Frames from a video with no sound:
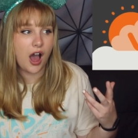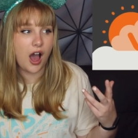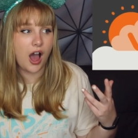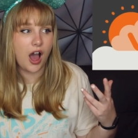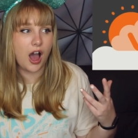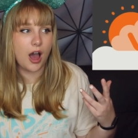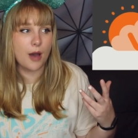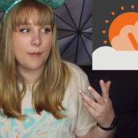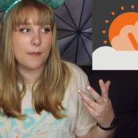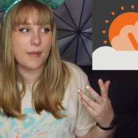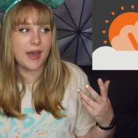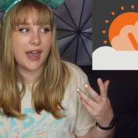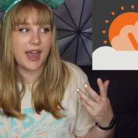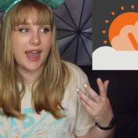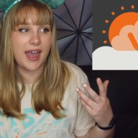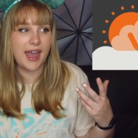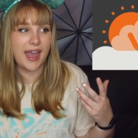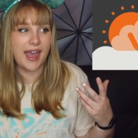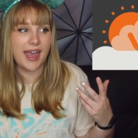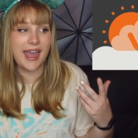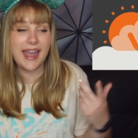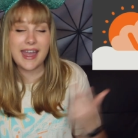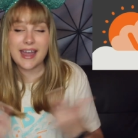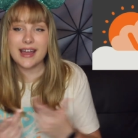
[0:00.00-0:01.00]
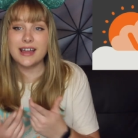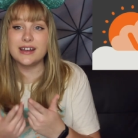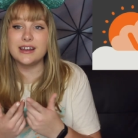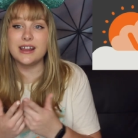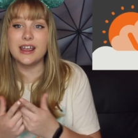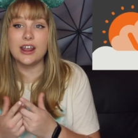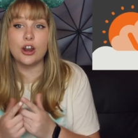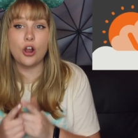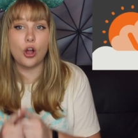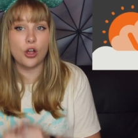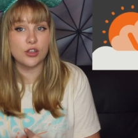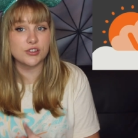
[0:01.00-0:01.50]
Um, and
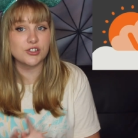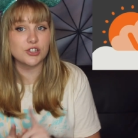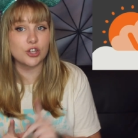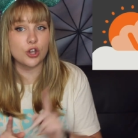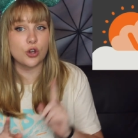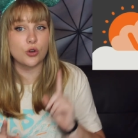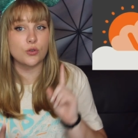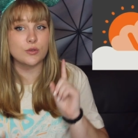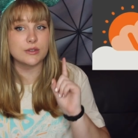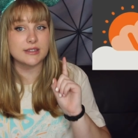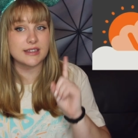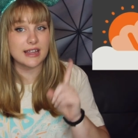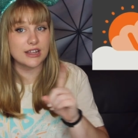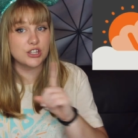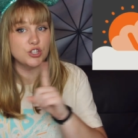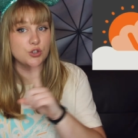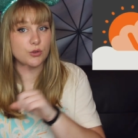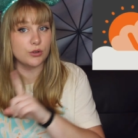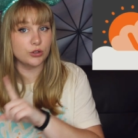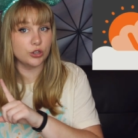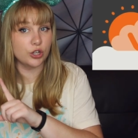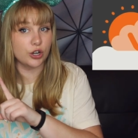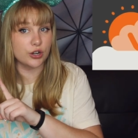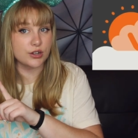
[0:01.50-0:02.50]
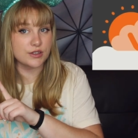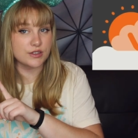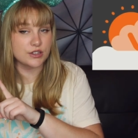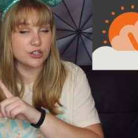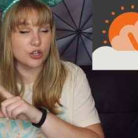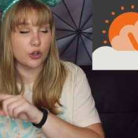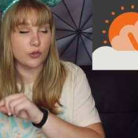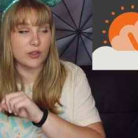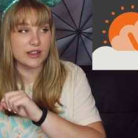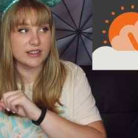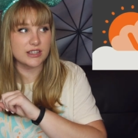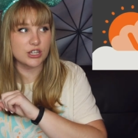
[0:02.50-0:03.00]
it also sends you alerts.
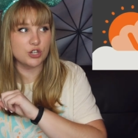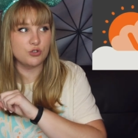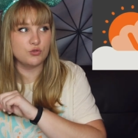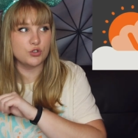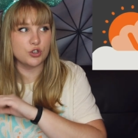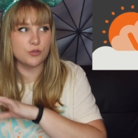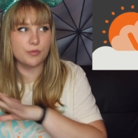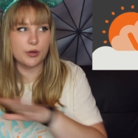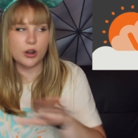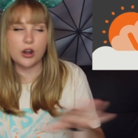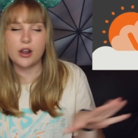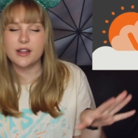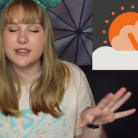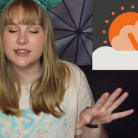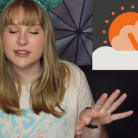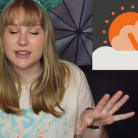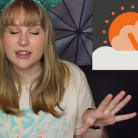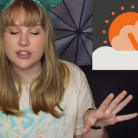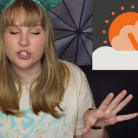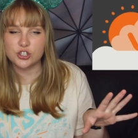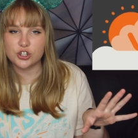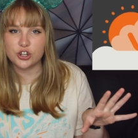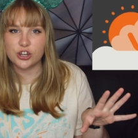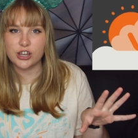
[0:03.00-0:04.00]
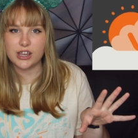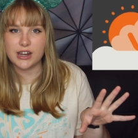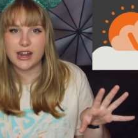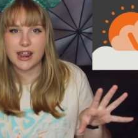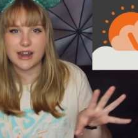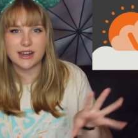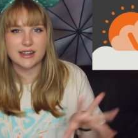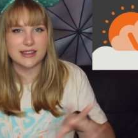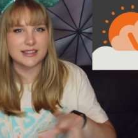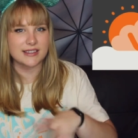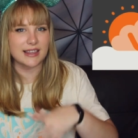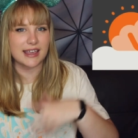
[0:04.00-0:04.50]
So let's say you do put on sunscreen
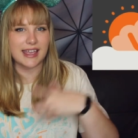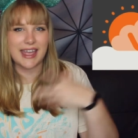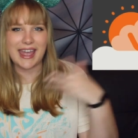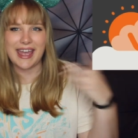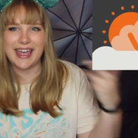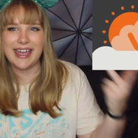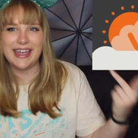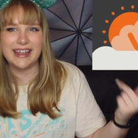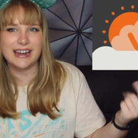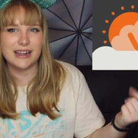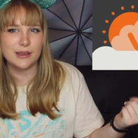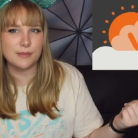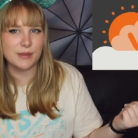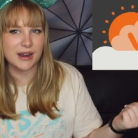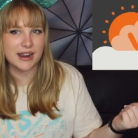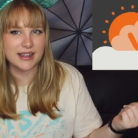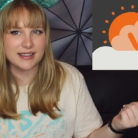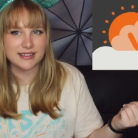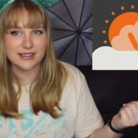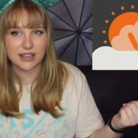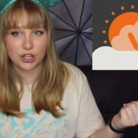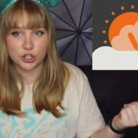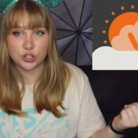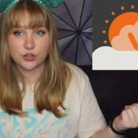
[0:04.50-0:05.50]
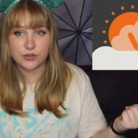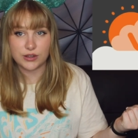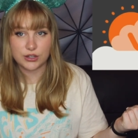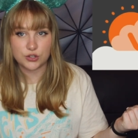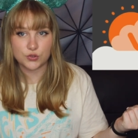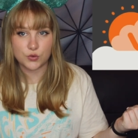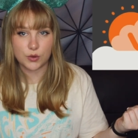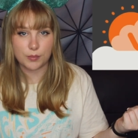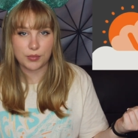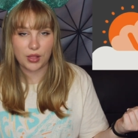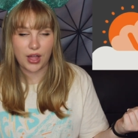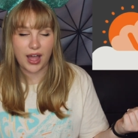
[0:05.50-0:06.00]
and it's like 80 minutes till you
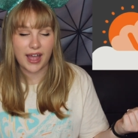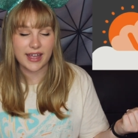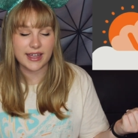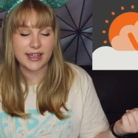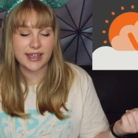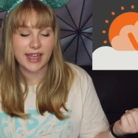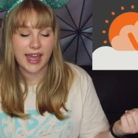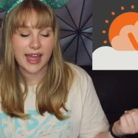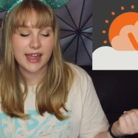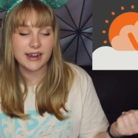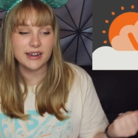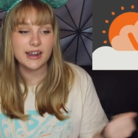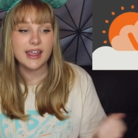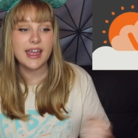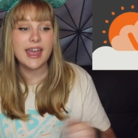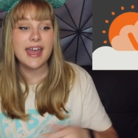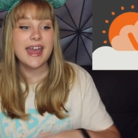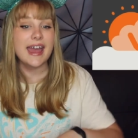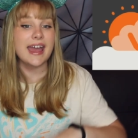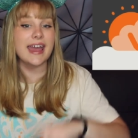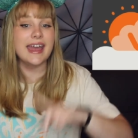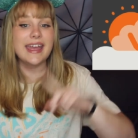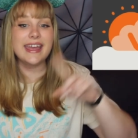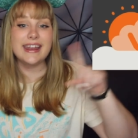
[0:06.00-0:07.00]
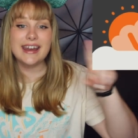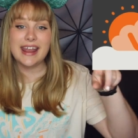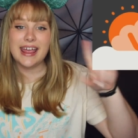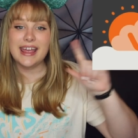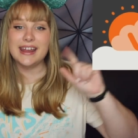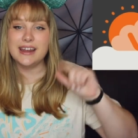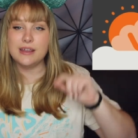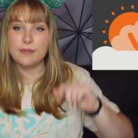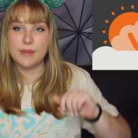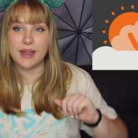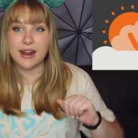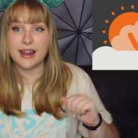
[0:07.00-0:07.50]
need to apply again. In
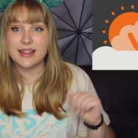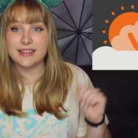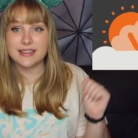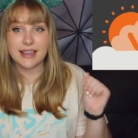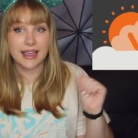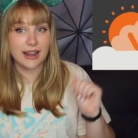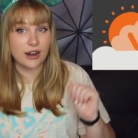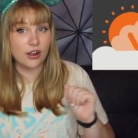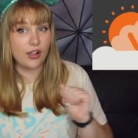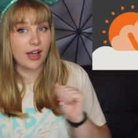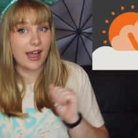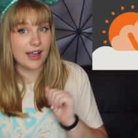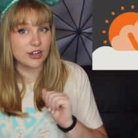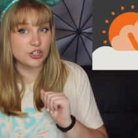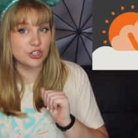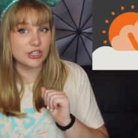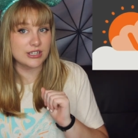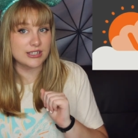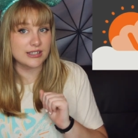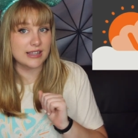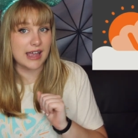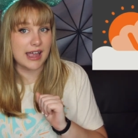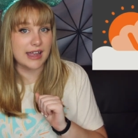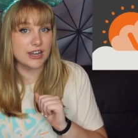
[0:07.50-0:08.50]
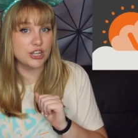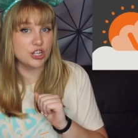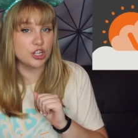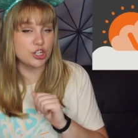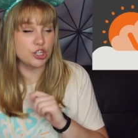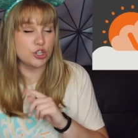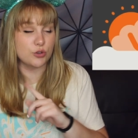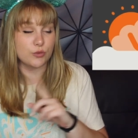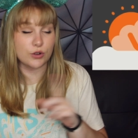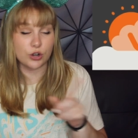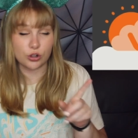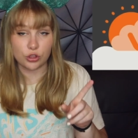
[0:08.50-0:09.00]
80 minutes, it'll actually
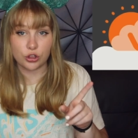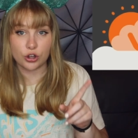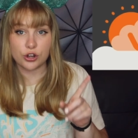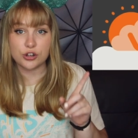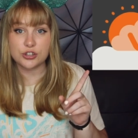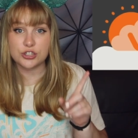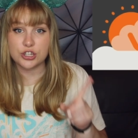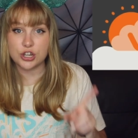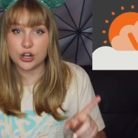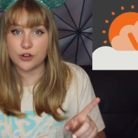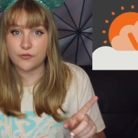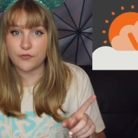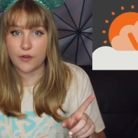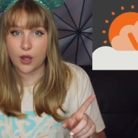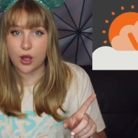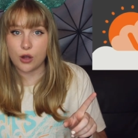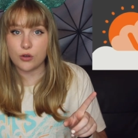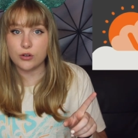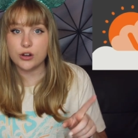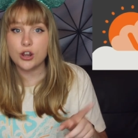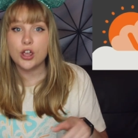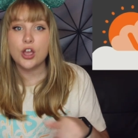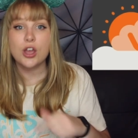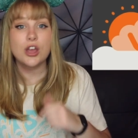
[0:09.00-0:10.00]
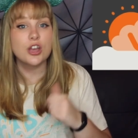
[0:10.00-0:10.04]
send you an alert to your phone.